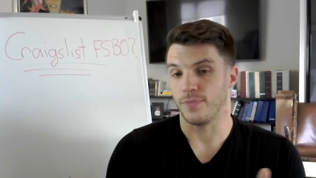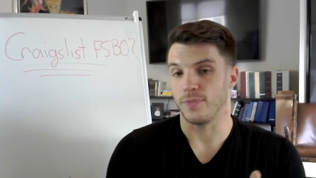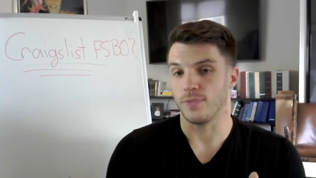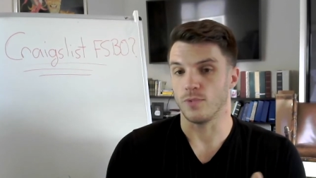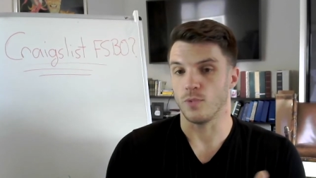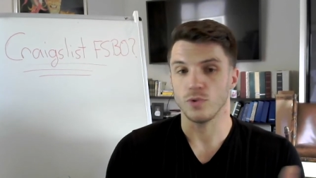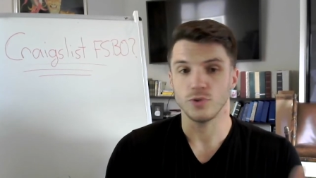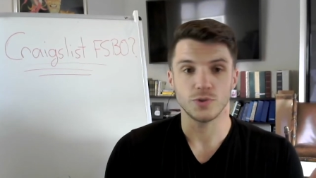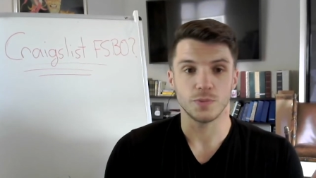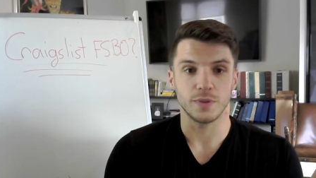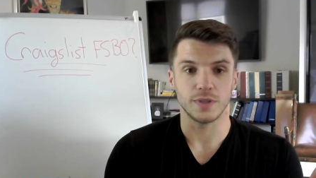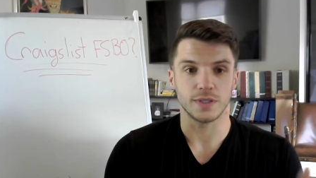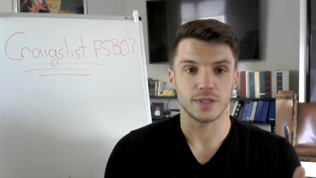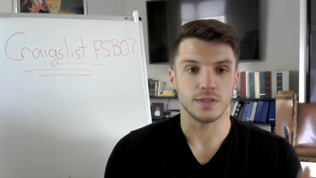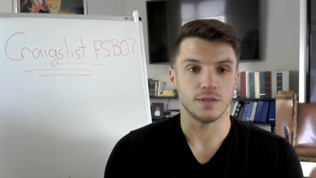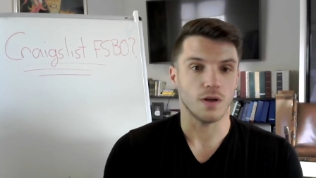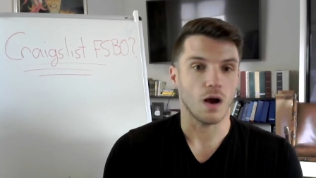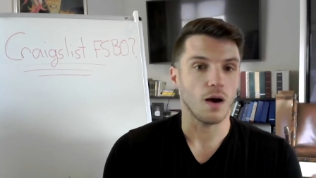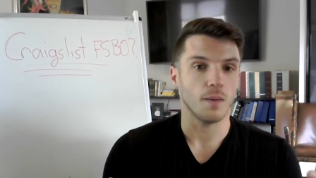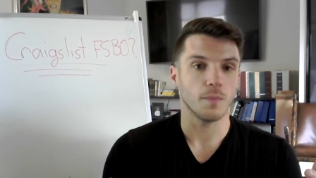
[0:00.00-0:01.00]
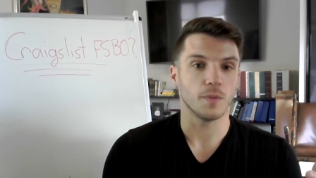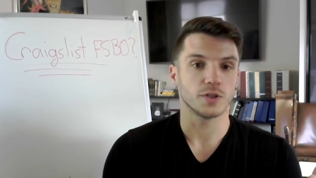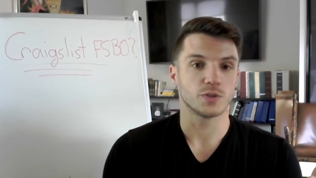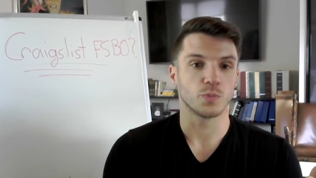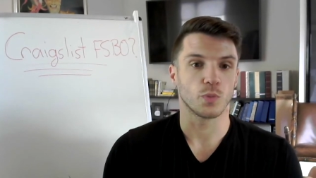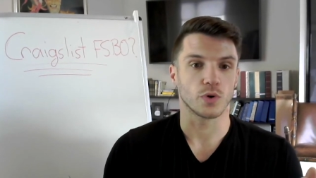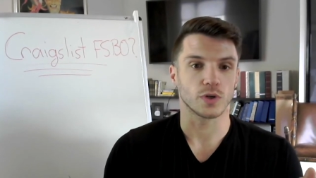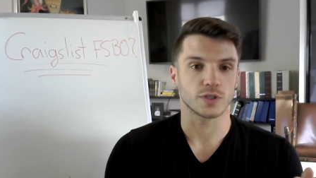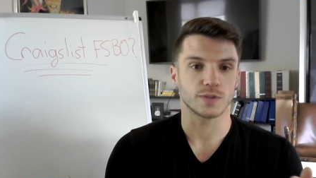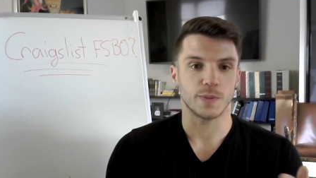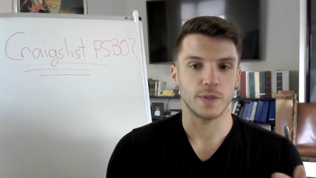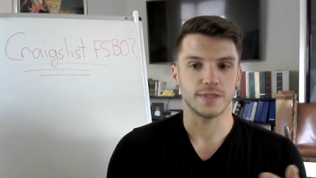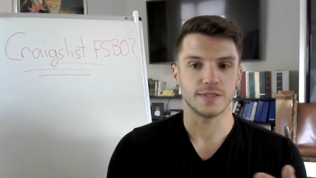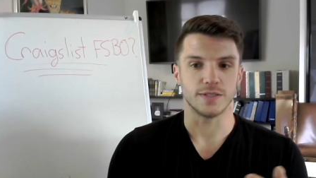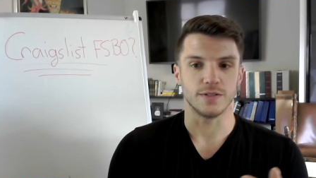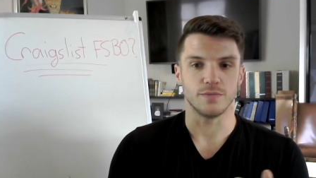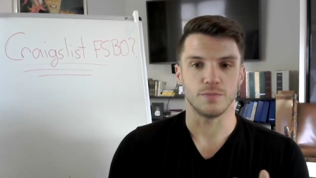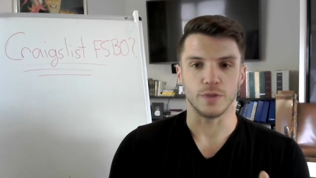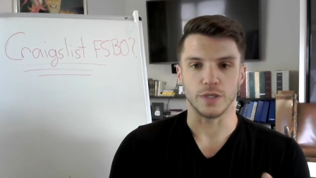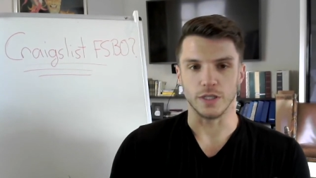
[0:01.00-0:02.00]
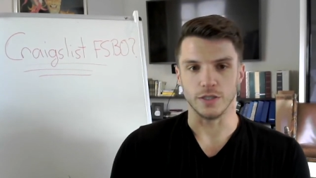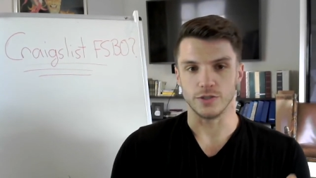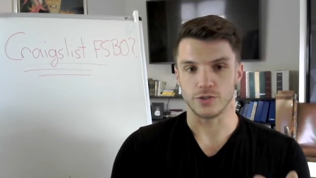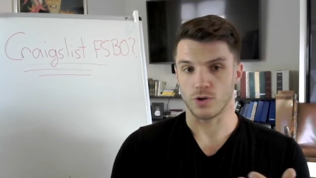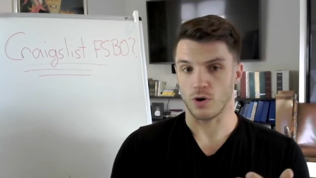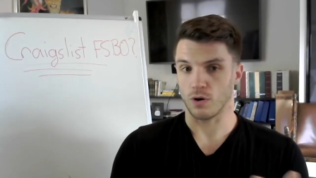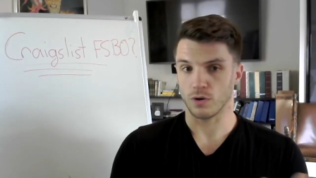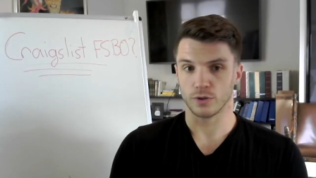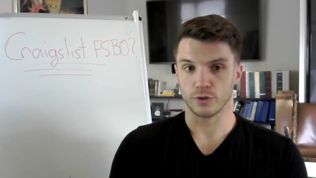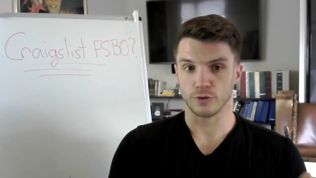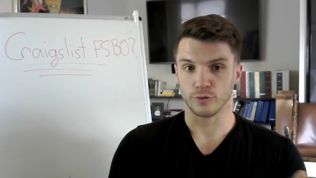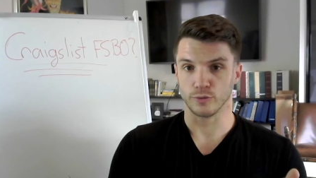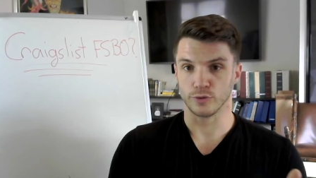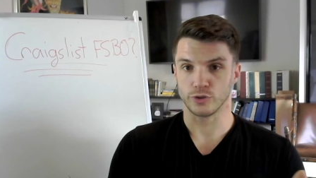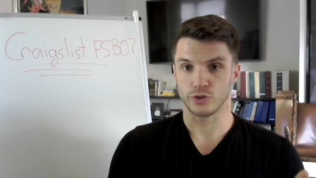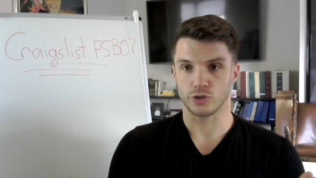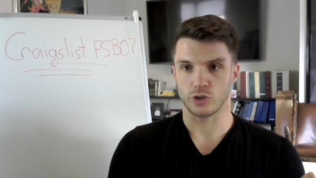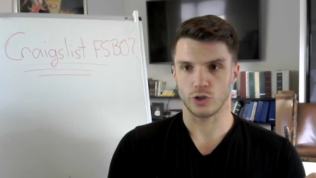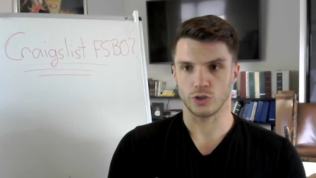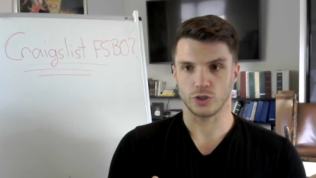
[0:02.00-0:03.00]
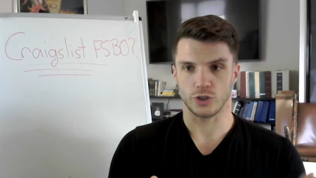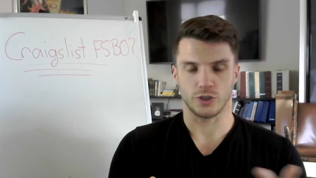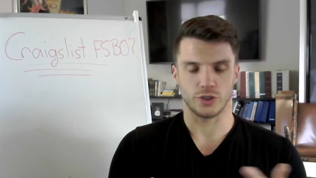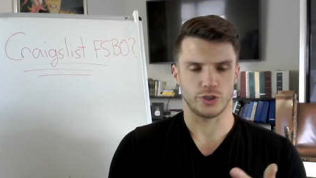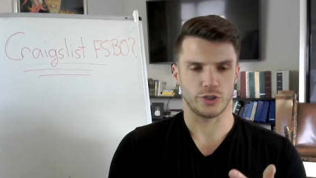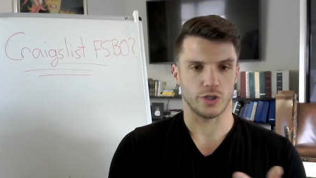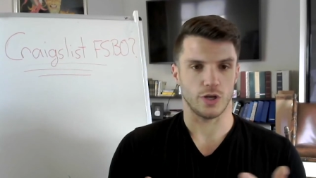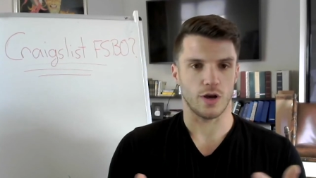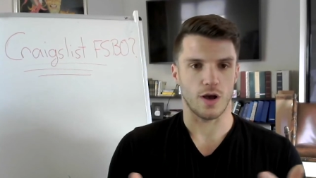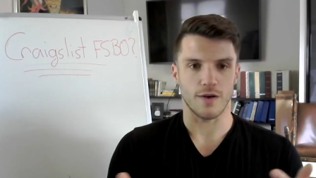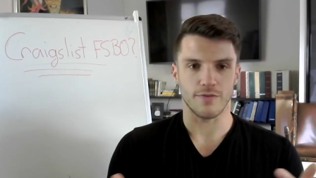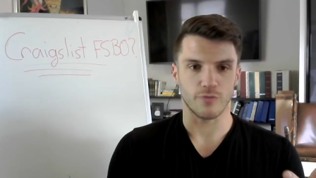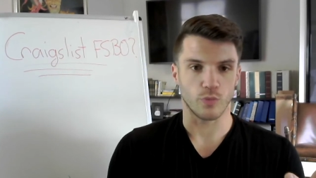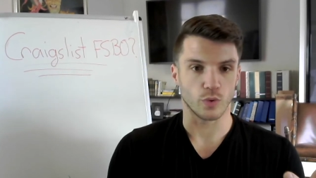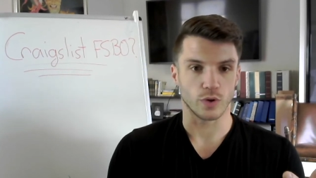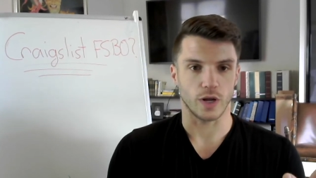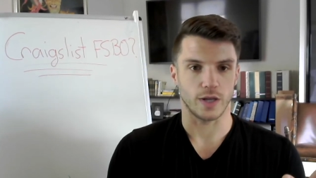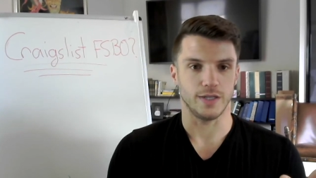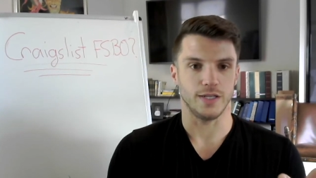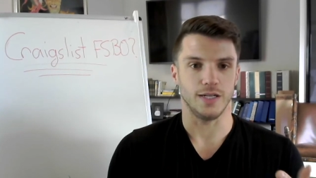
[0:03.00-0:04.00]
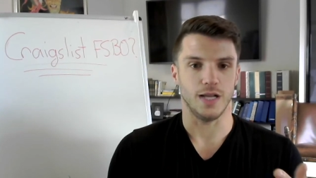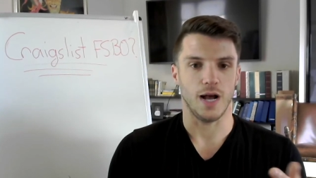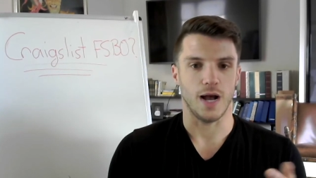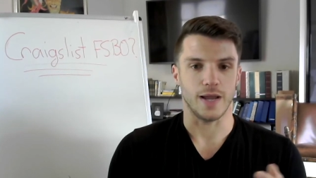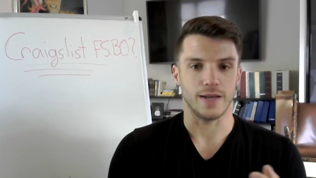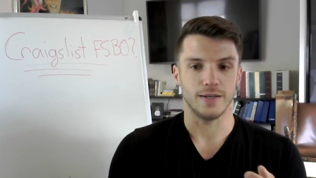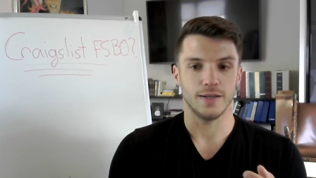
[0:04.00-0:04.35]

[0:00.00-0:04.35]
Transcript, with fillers: ultimately not much more expensive, because CarGurus charges uh, four ninety-nine,